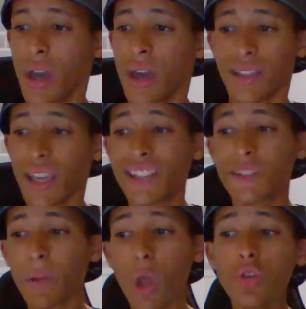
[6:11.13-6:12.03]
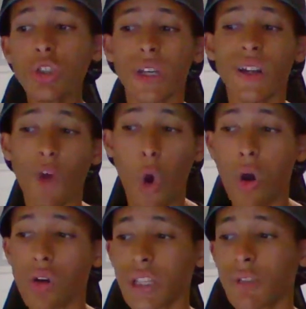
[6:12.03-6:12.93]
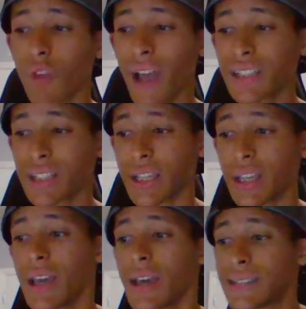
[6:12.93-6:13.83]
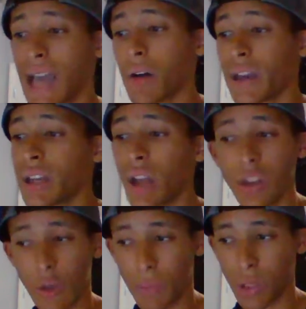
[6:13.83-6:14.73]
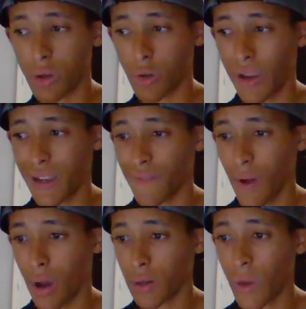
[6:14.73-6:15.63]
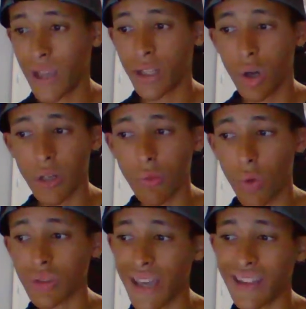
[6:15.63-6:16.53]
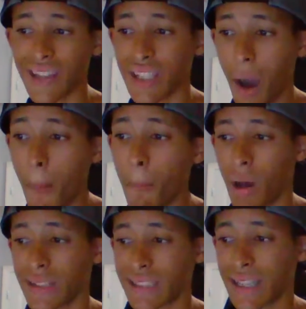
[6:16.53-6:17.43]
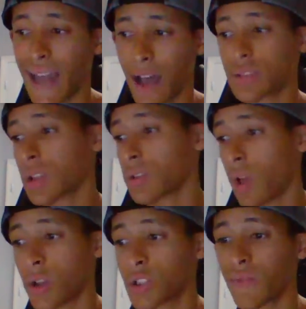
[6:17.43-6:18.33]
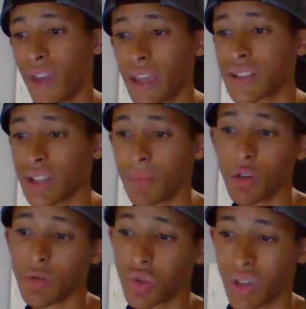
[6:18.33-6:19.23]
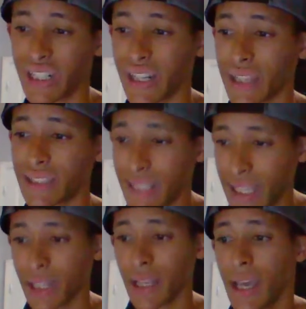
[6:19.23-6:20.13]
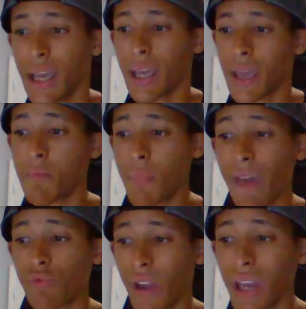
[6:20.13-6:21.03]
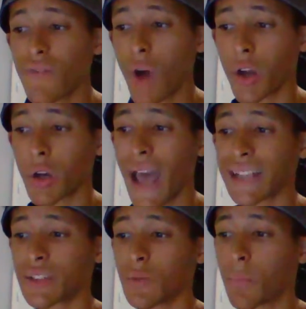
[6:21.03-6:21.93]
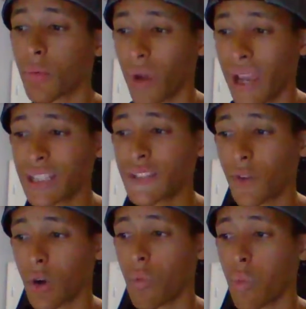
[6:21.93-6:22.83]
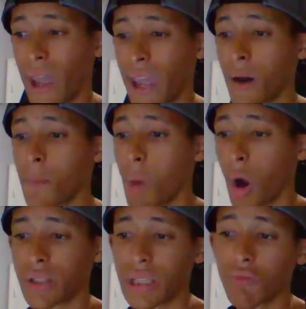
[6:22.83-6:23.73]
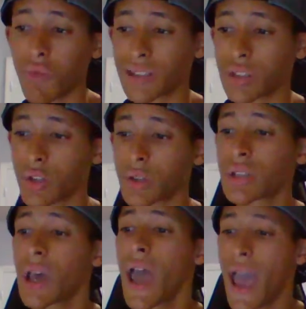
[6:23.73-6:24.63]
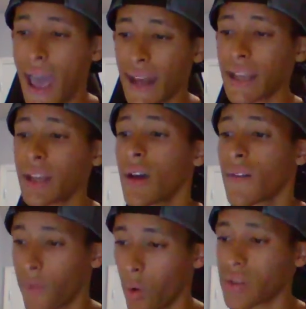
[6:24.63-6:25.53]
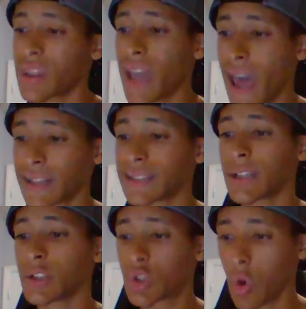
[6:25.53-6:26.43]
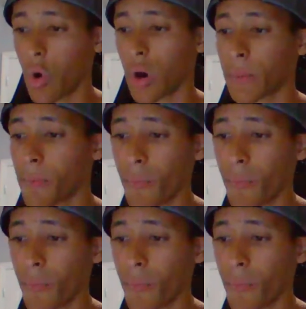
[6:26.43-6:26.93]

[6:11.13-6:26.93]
The explosion of All Elite Wrestling dealt another blow to Ring of Honor when Cody Rhodes and the Young Bucks announced the launch of AEW in 2019. It meant Ring of Honor has to brace for a wave of marquee wrestlers headed for the exit door.